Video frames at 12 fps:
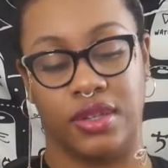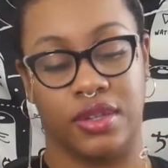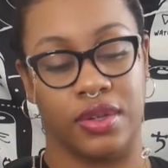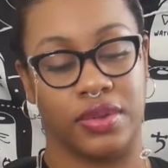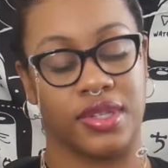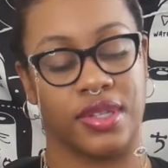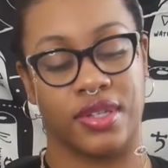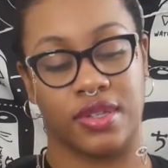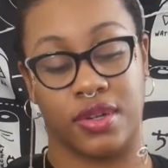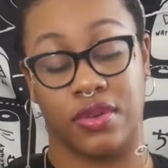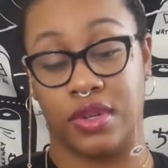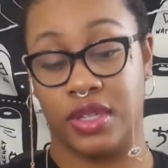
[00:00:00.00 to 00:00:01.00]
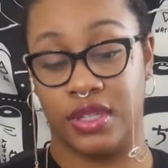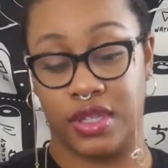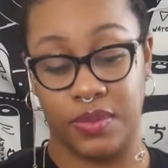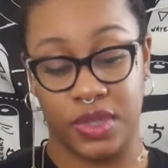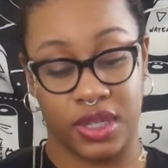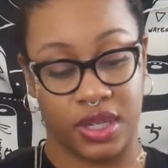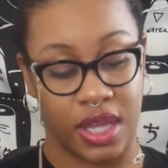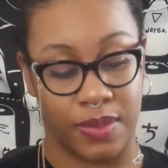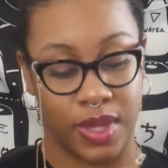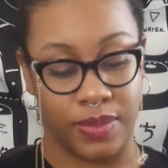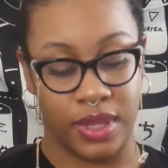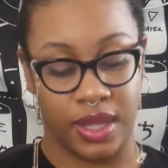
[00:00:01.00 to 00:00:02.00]
you know, this external consumption, and that
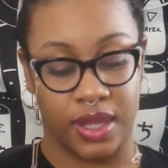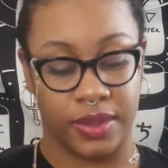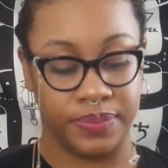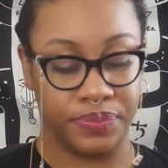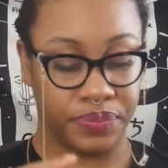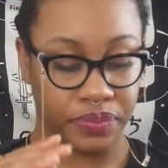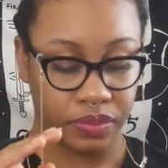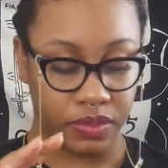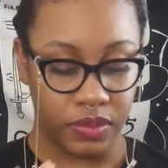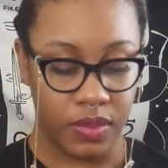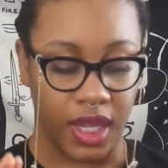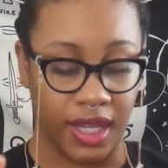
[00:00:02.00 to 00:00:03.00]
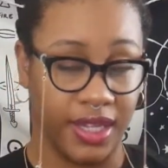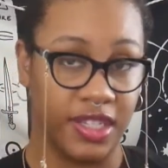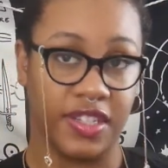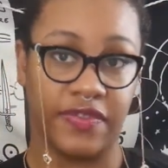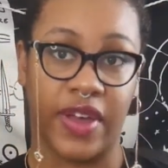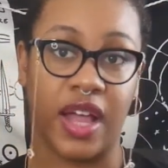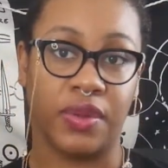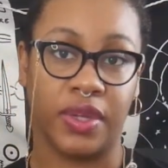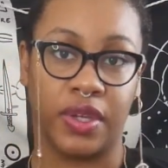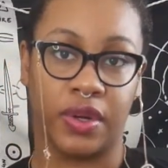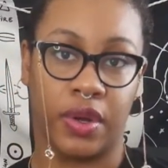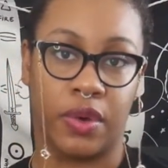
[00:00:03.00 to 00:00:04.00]
may be it. And just
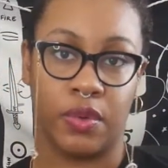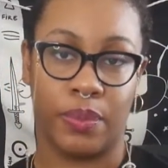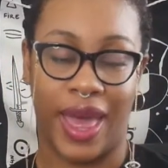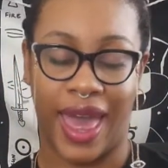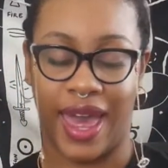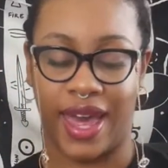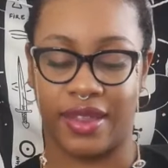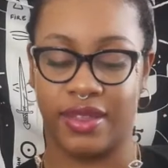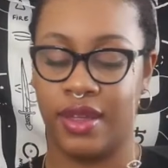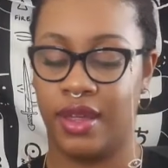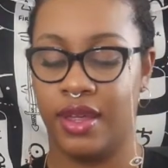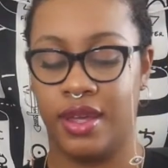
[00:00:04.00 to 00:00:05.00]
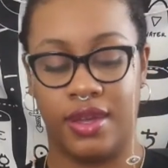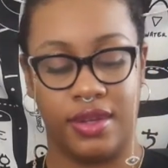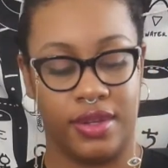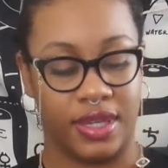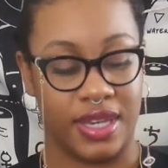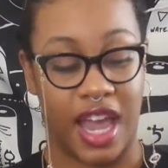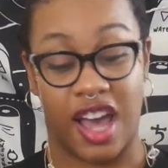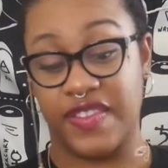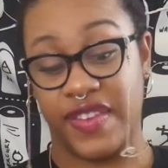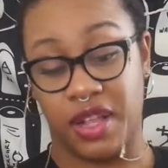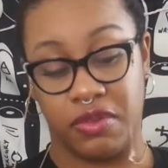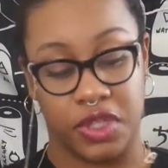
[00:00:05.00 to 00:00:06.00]
following your own path, not
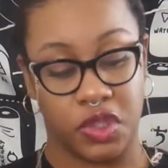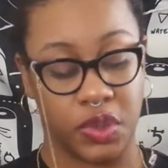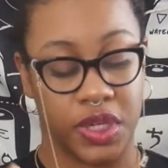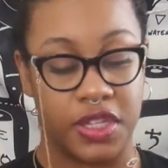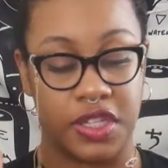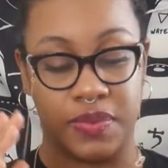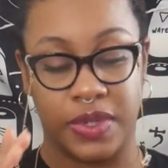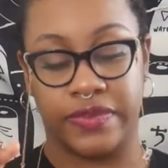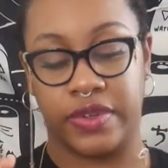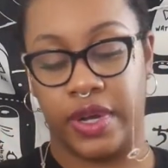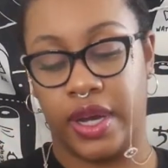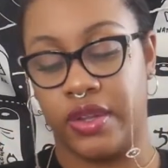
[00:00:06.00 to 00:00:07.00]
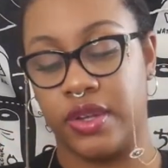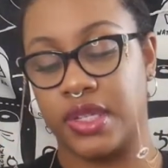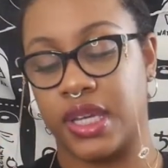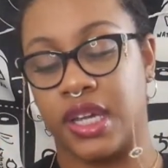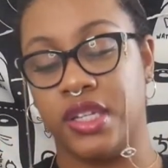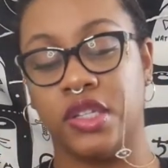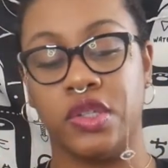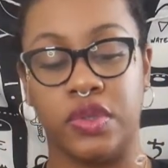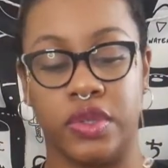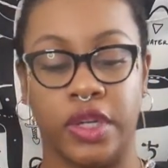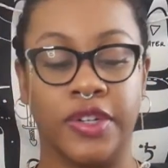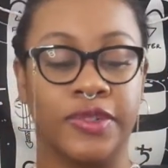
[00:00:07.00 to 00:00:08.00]
following trends. But for others, I do
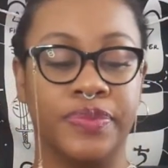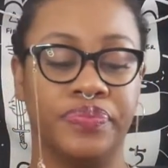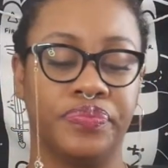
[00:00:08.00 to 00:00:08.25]
know